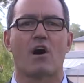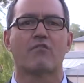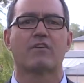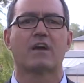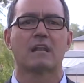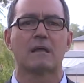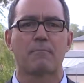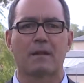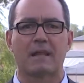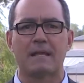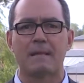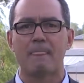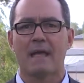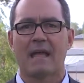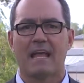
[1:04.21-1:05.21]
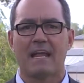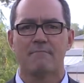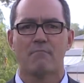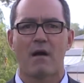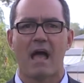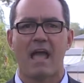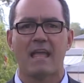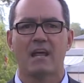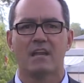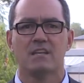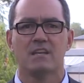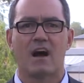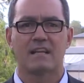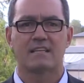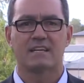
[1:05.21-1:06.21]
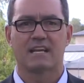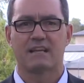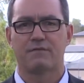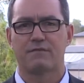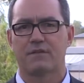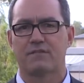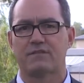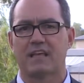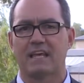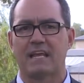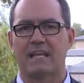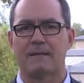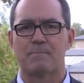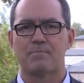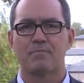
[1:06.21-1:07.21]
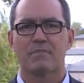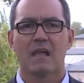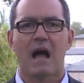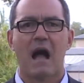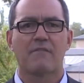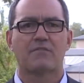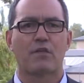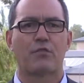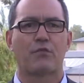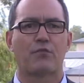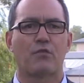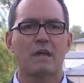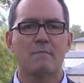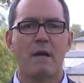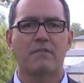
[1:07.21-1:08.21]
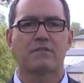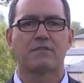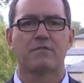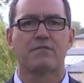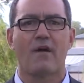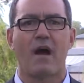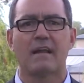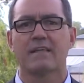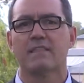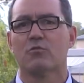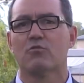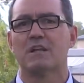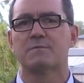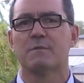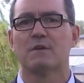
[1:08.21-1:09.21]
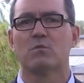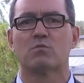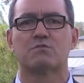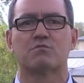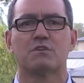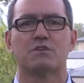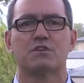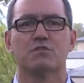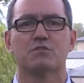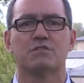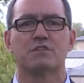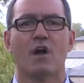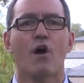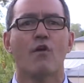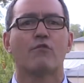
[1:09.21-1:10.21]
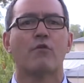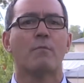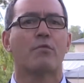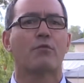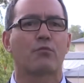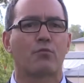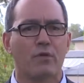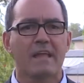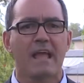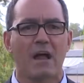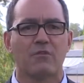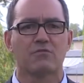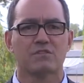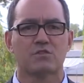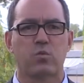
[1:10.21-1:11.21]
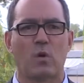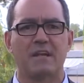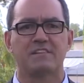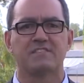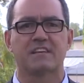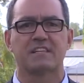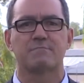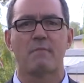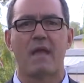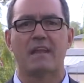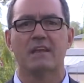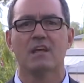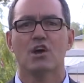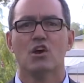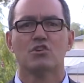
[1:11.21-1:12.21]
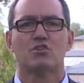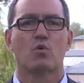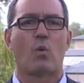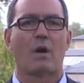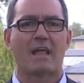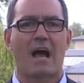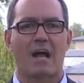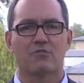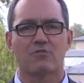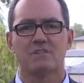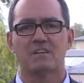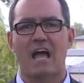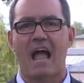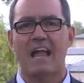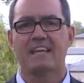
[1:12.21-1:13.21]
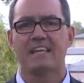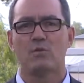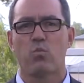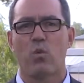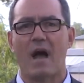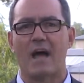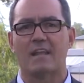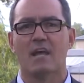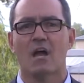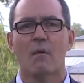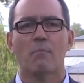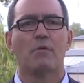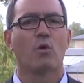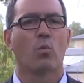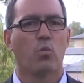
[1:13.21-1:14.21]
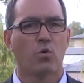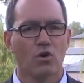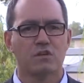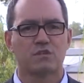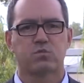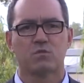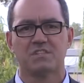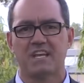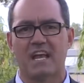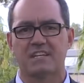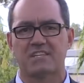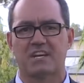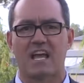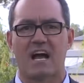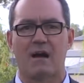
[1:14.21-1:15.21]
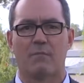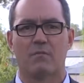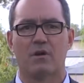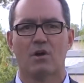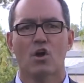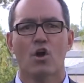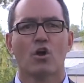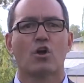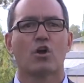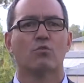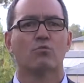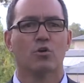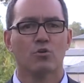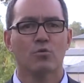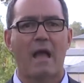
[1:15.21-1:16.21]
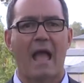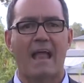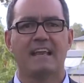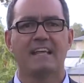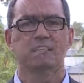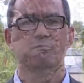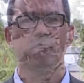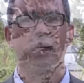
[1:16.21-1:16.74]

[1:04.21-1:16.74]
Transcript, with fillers: of Gallipoli in May 1915. After 3 months of fighting, the regiment was reduced from 326 men to 181, but the worst was yet to come. Carew and his